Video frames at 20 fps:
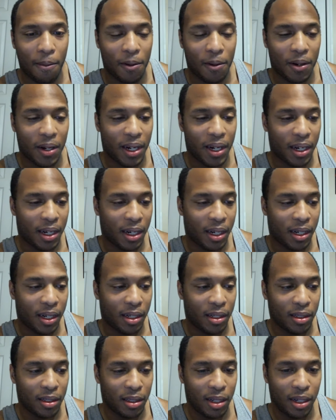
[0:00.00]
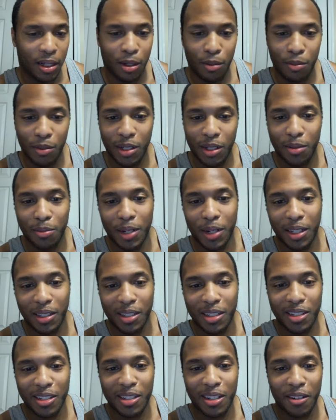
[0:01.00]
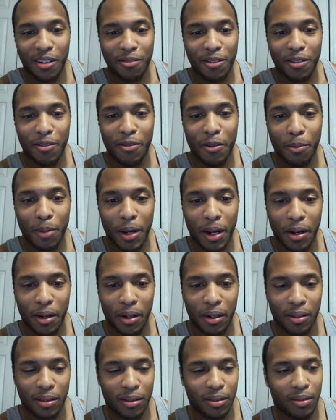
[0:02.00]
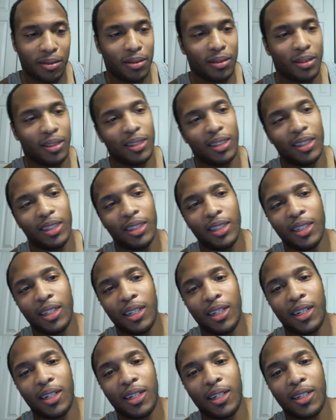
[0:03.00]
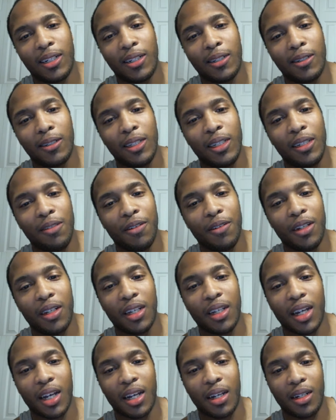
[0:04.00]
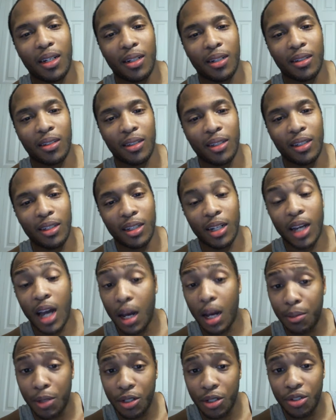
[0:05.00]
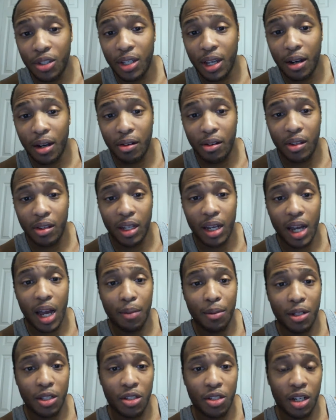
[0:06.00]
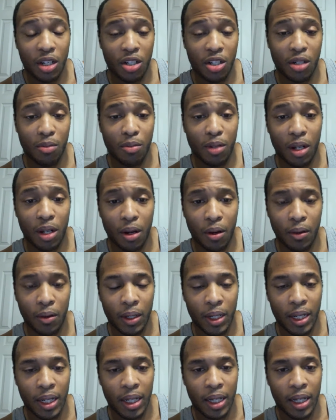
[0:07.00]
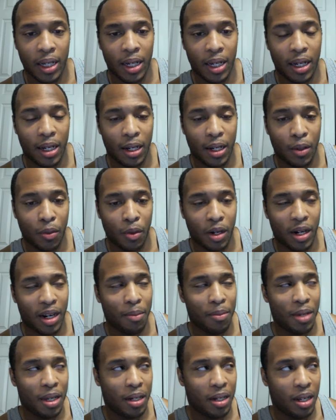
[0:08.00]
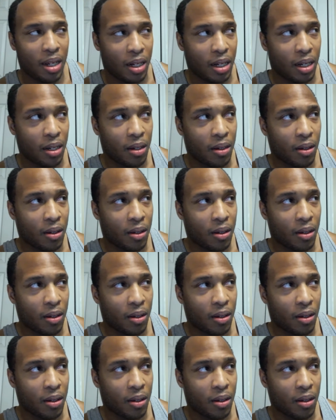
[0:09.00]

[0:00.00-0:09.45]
And help me to make this stuff even better. Leave any kind of comments down in the comment section below. And when I mean any,